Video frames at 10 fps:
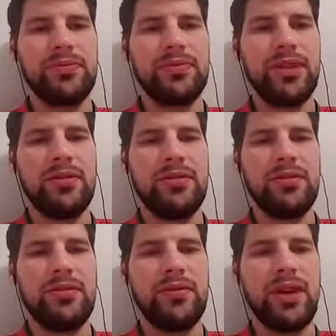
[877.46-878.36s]
yeah,
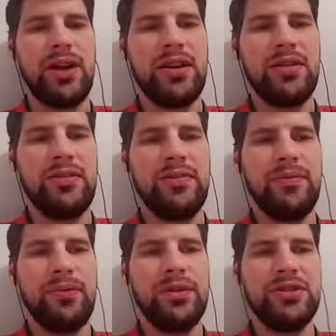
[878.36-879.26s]
I'm
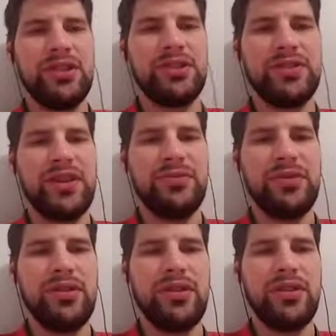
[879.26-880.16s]
pretty satisfied
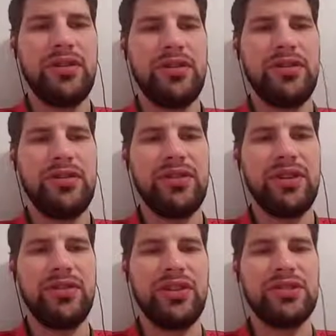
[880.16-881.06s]
with our
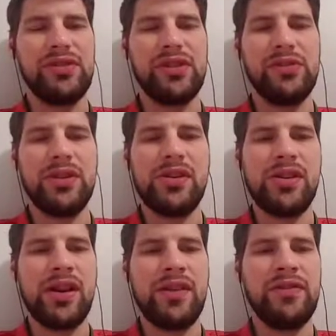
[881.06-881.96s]
clan so far. We've
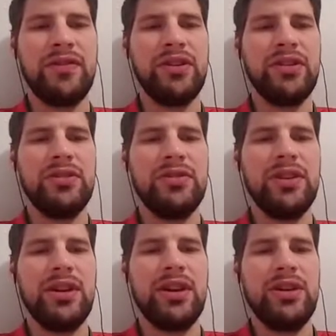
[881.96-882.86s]

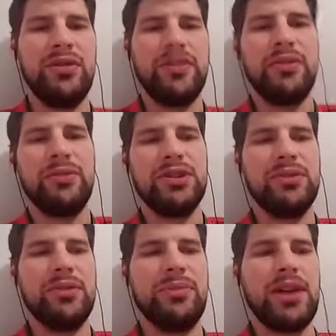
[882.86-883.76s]
had a much
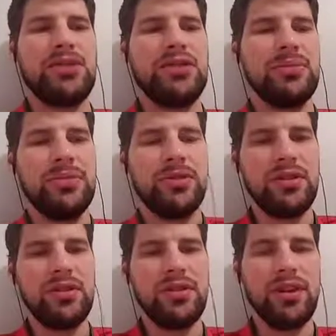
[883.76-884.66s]
better matchup
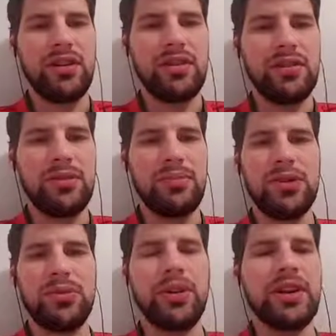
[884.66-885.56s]
like compared to
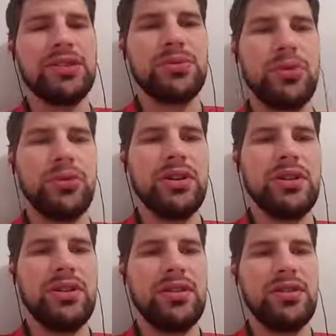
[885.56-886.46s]
our last War League,
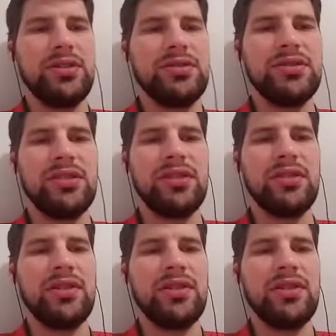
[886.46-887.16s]
because you say